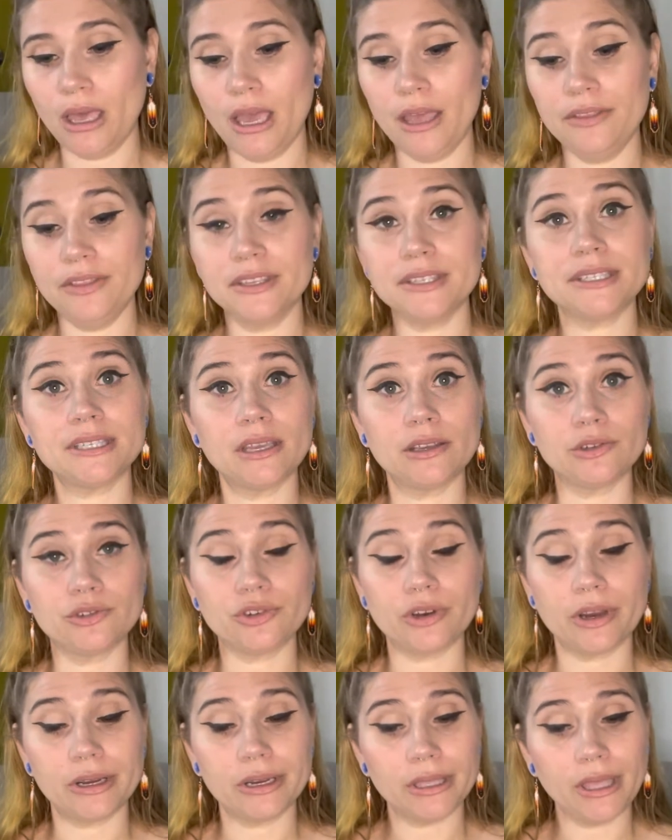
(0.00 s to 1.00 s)
The sun
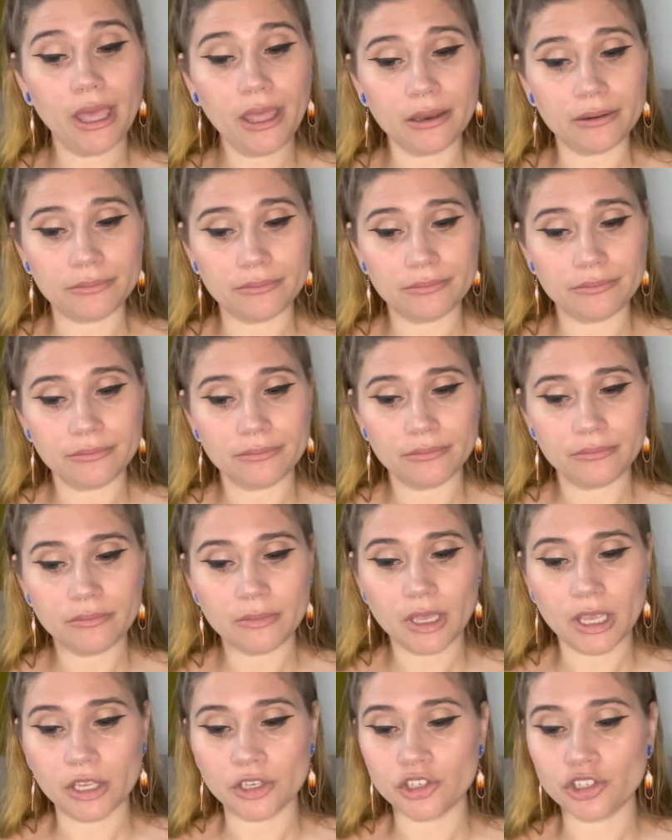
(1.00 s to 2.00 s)
tried again.
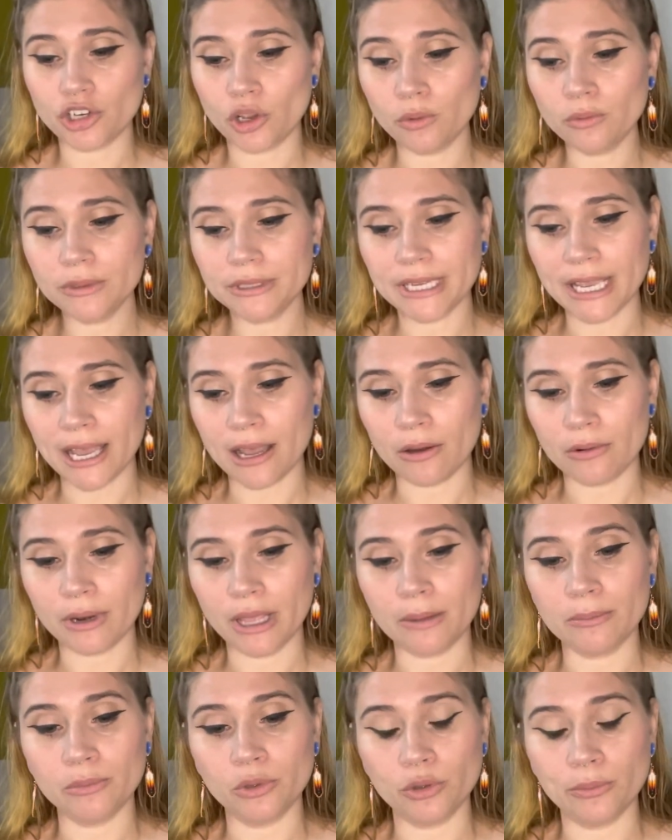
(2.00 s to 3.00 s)
It shone down
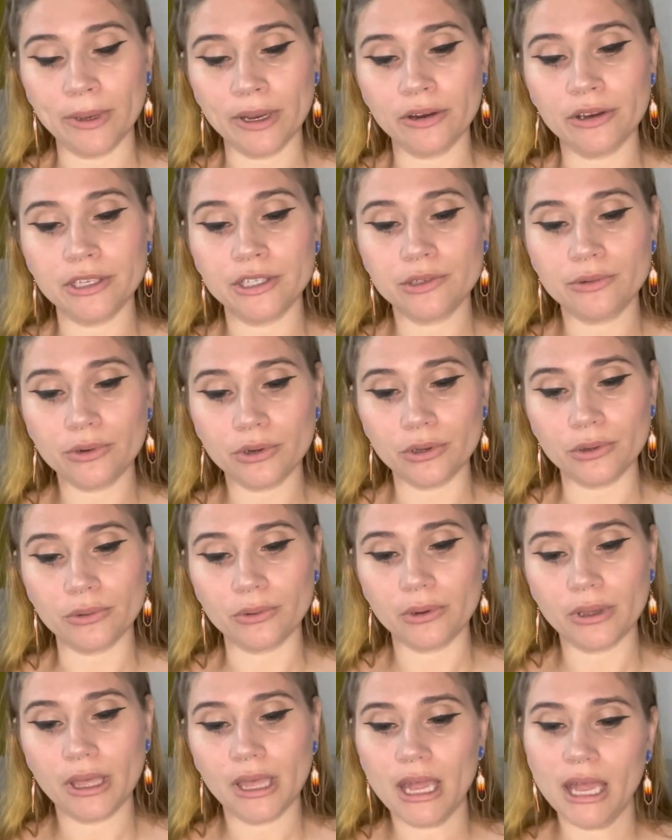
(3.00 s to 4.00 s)
and blueberries grew.
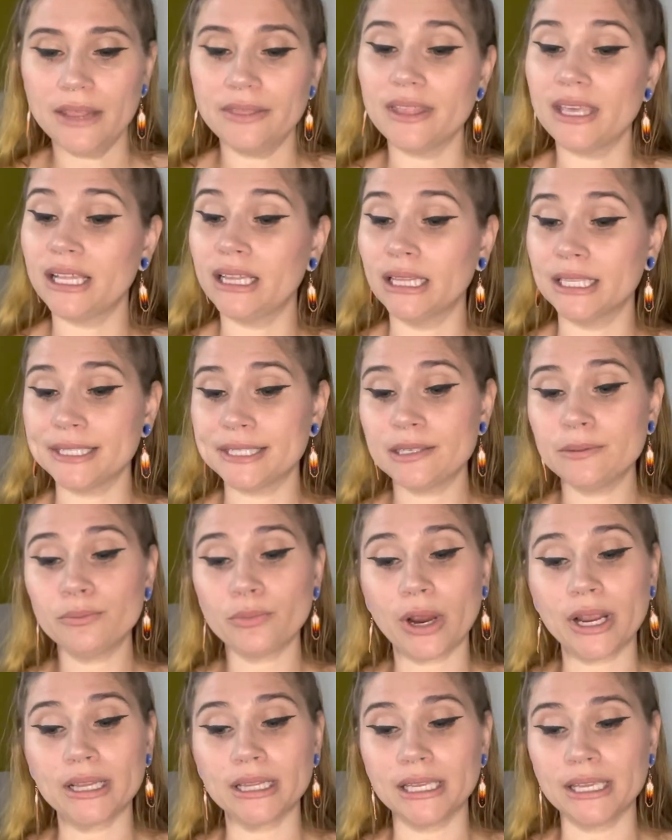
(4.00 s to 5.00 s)
They glistened
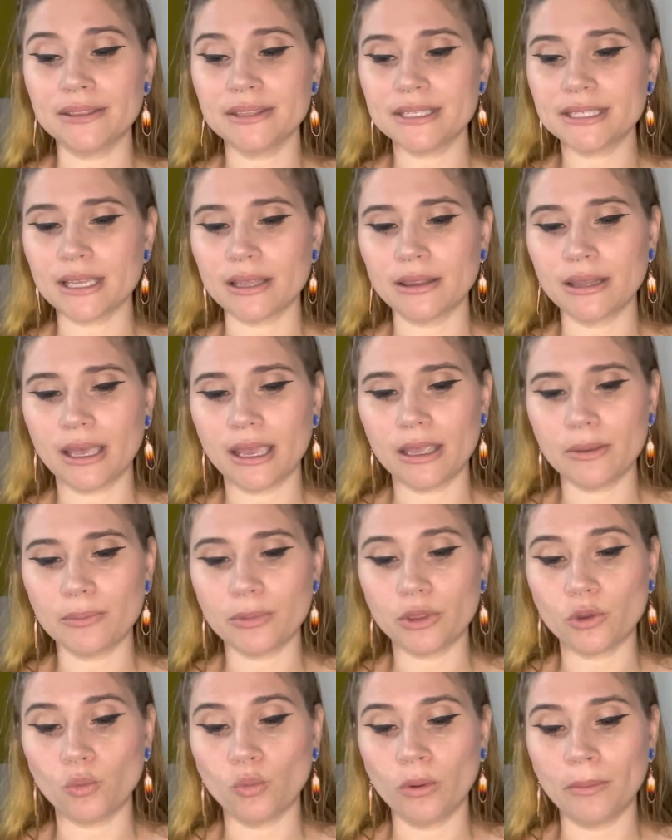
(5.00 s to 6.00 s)
brightly in the sunlight, but the
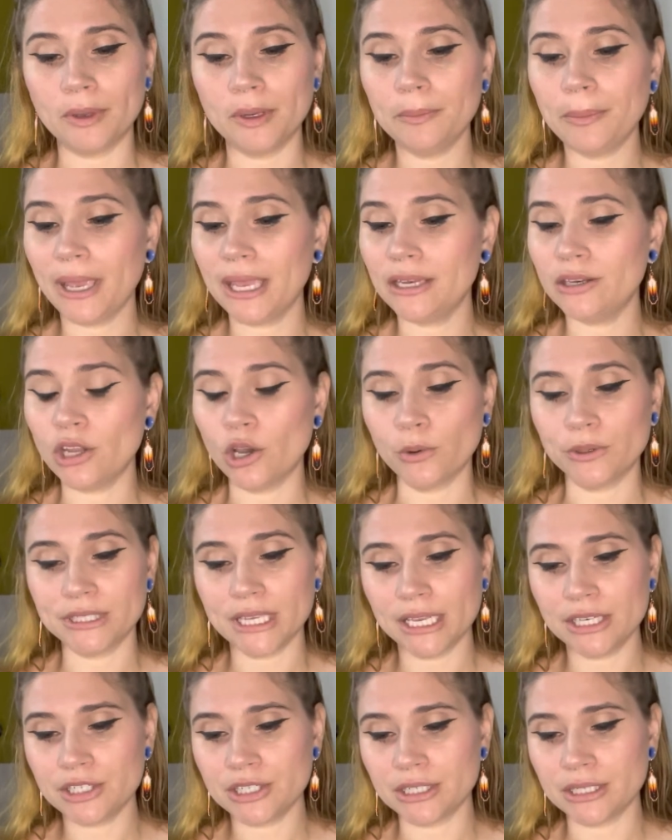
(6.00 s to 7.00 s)
woman paid no
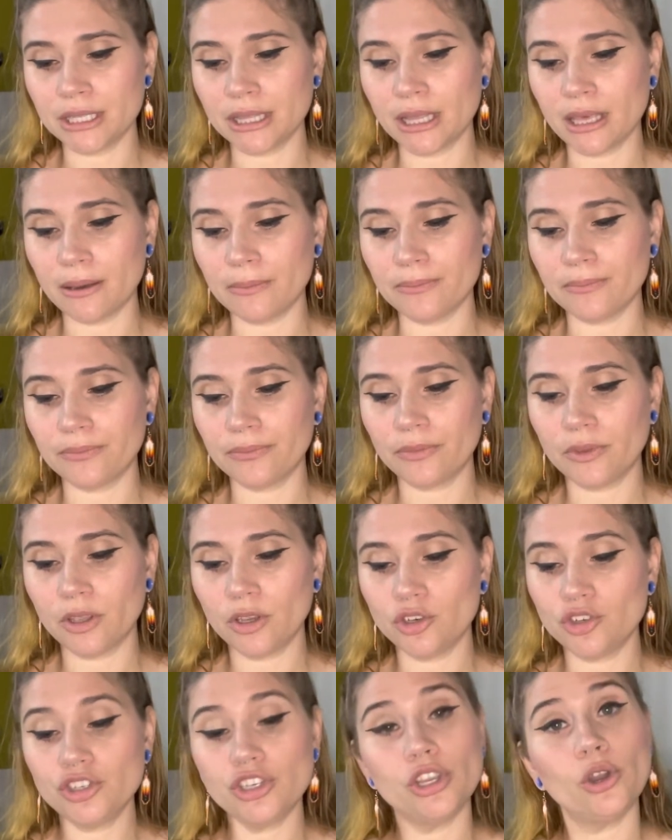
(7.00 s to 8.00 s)
attention to them.
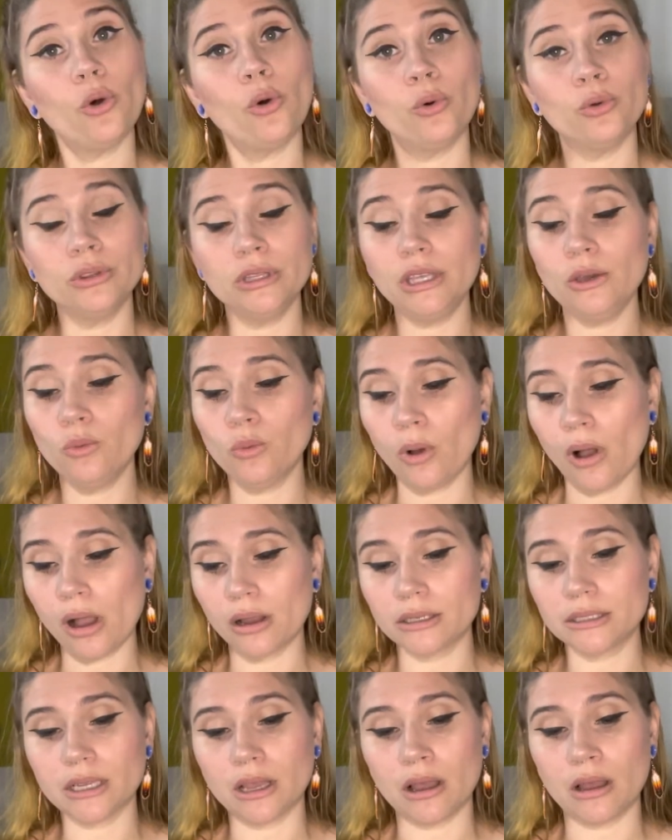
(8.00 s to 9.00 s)
She only
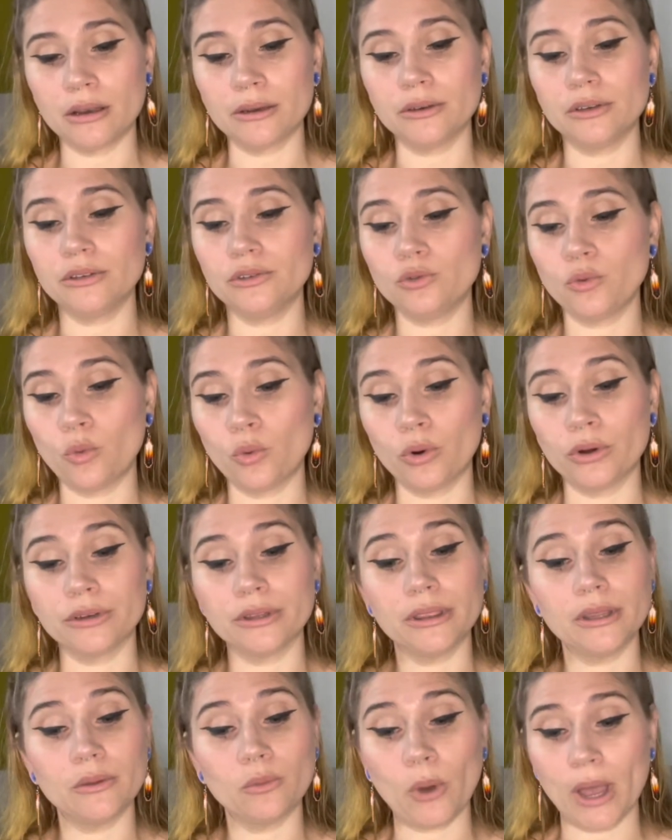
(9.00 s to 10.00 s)
walked on toward
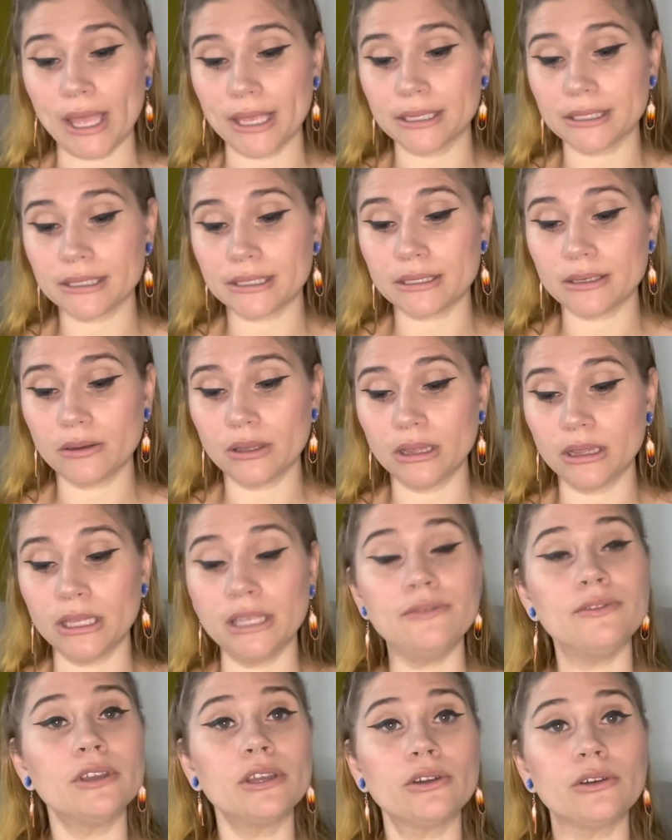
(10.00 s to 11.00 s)
the west,
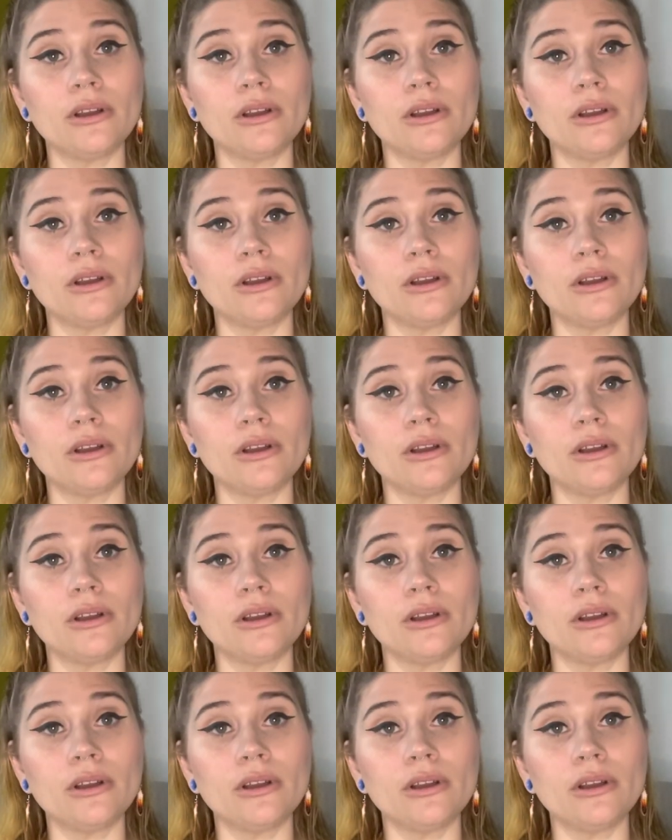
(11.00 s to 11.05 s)
leaving her